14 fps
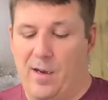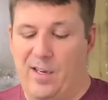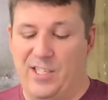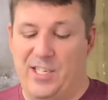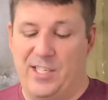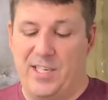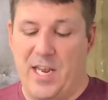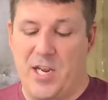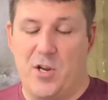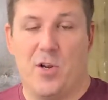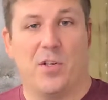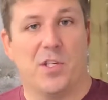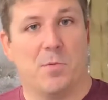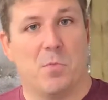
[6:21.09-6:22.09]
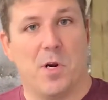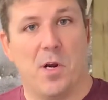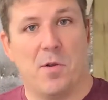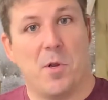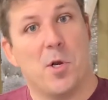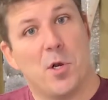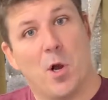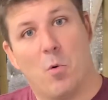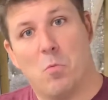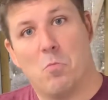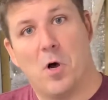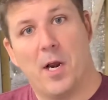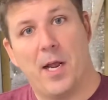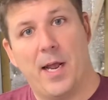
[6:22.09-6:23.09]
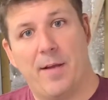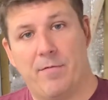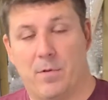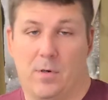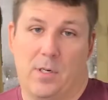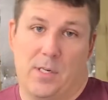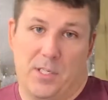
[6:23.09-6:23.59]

Let's just say you go somewhere, you don't want to have to,